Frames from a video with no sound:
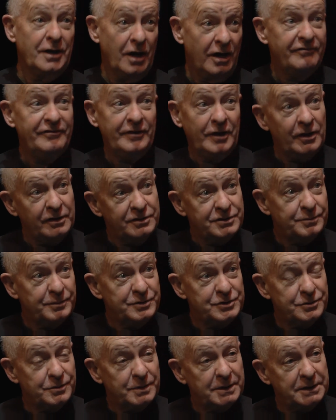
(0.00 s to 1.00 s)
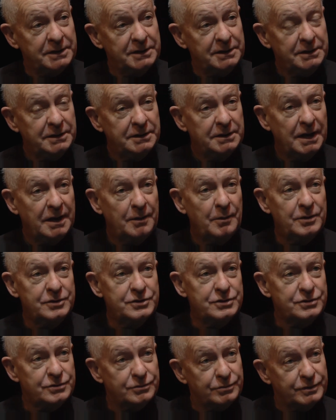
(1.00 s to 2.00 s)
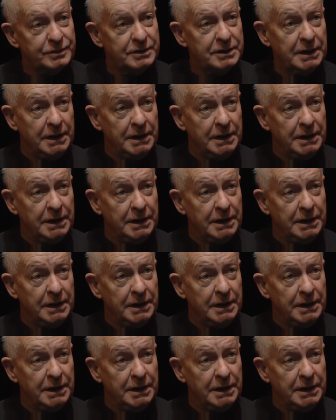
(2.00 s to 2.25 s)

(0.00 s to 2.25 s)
laugh a lot, which you will. I want you to